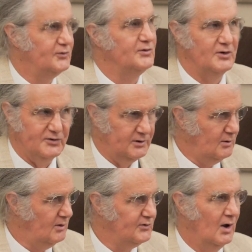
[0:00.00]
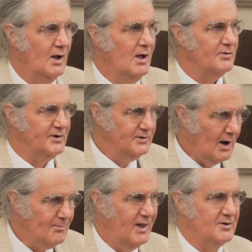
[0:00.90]
sixteen hertz, did
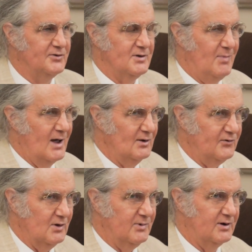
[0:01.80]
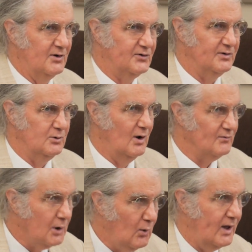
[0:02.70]
not make it to the battlefield because you have
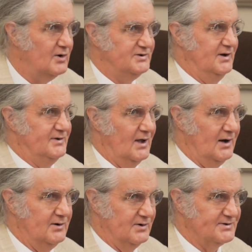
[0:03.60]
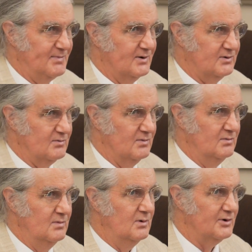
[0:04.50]
low energy at that end of the spectrum.
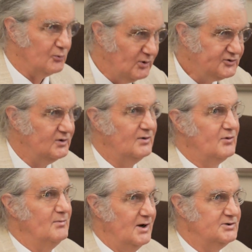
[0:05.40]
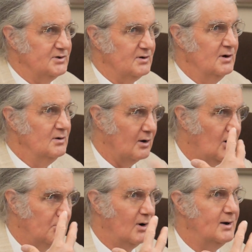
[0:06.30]
It's rich in information, like
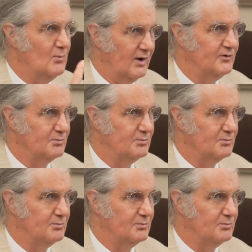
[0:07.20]
our brainwaves,